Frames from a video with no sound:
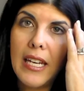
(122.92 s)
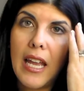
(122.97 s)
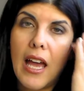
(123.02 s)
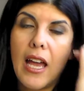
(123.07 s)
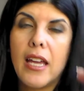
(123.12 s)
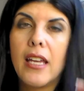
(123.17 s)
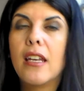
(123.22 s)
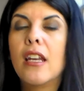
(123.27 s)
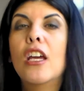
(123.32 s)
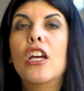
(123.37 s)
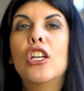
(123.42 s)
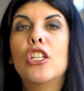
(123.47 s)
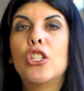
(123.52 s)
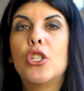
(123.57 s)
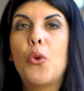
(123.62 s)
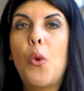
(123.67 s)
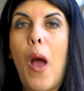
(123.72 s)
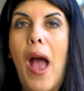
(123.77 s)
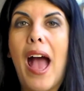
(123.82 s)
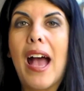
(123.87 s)
deadline
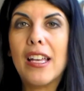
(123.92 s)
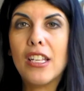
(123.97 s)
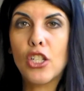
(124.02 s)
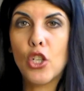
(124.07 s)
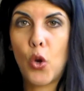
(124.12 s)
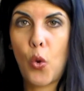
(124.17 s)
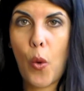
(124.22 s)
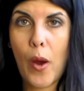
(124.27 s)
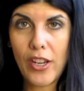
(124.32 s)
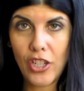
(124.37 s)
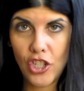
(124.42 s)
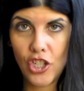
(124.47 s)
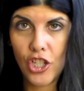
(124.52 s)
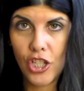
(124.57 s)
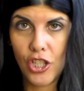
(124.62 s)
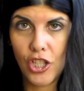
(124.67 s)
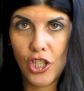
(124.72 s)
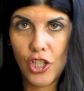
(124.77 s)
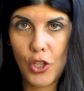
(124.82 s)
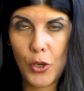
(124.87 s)
to ask
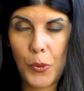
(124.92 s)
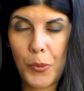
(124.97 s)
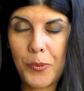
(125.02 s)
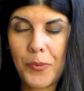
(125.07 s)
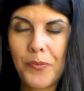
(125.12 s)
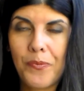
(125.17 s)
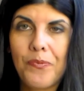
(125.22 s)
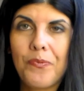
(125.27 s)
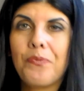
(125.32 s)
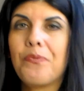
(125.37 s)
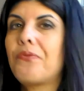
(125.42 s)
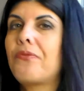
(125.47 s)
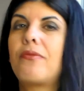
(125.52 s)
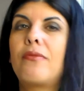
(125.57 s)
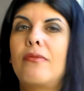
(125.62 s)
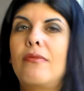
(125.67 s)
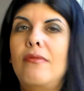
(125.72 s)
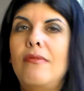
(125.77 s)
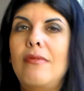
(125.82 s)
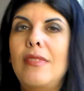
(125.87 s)
questions to.
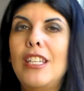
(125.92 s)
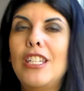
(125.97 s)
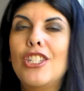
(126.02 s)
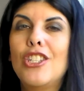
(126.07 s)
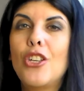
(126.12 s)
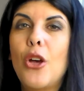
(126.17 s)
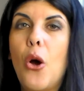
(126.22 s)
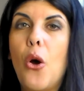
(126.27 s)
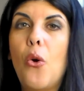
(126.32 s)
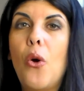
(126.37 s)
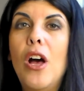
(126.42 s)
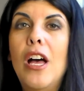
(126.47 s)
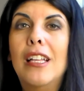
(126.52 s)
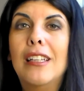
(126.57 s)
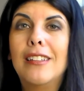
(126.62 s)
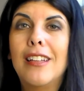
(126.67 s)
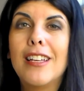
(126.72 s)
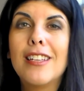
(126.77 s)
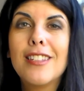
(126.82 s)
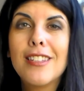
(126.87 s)
So
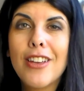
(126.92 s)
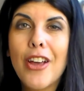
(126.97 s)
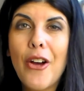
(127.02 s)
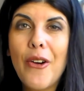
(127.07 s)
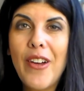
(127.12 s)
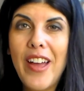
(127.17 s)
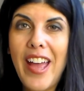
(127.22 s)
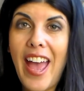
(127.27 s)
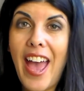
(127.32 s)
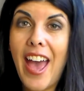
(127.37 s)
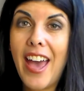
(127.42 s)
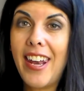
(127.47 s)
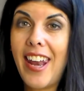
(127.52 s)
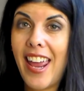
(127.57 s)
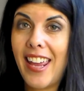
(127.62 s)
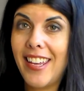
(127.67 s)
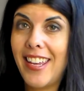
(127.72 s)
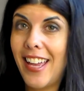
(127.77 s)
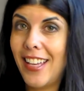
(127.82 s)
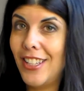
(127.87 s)
let's go
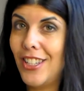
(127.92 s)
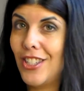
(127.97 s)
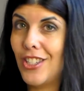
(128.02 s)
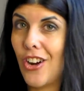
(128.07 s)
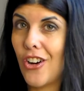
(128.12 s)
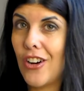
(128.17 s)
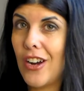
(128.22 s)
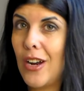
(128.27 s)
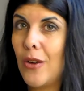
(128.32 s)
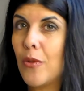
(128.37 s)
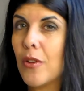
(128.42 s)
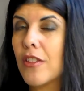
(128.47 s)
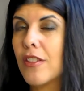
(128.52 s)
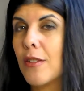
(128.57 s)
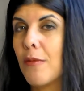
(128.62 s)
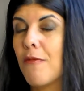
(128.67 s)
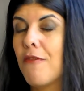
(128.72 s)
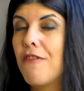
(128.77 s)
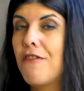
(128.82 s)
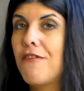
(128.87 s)
ahead and get started
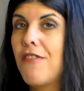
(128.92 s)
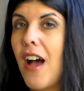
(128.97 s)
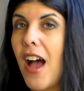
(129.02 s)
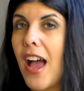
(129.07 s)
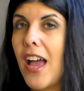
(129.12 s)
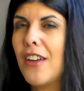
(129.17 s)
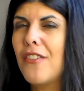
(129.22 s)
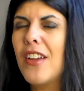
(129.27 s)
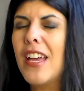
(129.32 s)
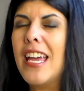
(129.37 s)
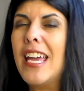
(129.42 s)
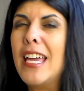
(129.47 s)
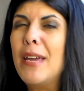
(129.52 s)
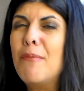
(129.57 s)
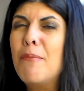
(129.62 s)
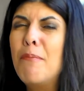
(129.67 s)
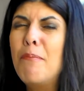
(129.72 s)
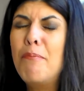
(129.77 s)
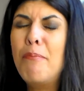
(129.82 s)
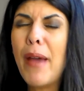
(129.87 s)
with some 5
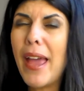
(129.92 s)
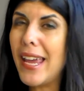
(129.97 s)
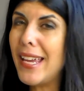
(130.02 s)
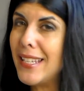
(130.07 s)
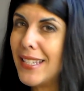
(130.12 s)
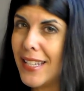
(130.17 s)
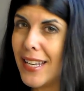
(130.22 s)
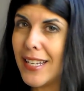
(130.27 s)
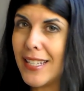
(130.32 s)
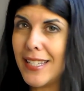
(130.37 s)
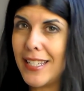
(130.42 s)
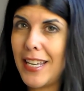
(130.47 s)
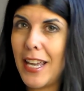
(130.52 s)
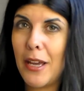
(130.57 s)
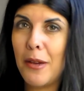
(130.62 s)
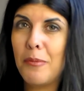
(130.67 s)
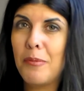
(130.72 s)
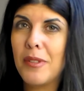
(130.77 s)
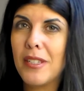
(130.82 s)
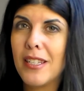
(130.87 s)
basic
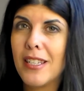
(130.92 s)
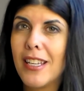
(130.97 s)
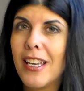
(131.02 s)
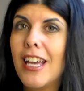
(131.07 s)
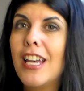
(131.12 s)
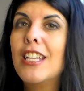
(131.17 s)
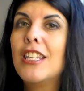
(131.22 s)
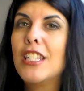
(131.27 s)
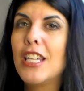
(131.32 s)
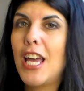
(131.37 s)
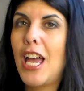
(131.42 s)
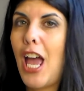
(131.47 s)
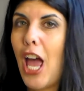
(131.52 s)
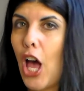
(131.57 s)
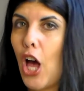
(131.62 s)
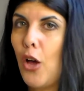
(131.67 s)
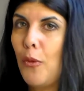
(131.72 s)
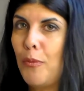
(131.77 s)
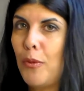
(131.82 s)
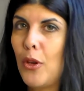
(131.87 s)
tips to
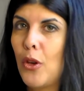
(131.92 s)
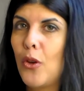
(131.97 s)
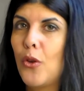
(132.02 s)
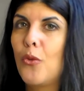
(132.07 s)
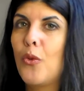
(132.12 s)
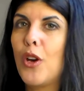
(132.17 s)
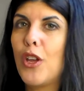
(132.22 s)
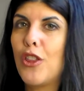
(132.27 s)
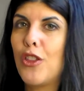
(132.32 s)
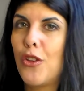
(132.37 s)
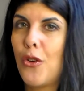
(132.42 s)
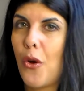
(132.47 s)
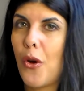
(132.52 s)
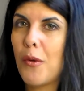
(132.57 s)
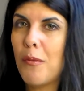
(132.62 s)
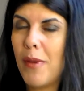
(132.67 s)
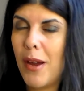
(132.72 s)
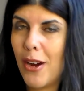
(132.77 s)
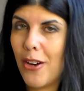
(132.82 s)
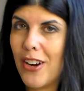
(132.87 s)
help you with
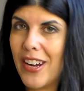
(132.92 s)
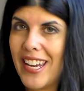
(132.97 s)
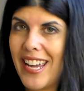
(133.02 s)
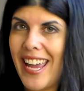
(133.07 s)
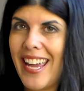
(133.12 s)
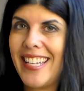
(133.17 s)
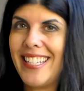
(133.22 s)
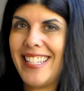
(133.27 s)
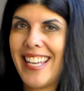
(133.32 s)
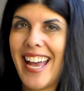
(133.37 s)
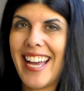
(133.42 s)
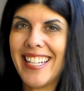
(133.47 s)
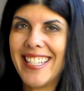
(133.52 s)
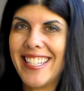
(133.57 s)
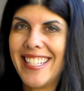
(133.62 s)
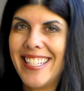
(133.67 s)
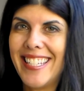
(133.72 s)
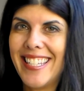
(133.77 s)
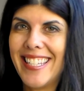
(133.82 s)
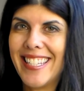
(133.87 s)
your Mary Kay
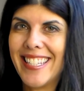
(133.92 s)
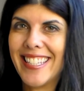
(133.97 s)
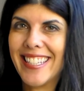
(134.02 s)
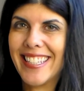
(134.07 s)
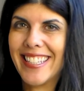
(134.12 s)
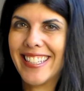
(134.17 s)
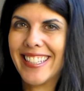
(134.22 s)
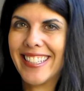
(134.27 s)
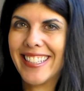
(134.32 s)
taxes.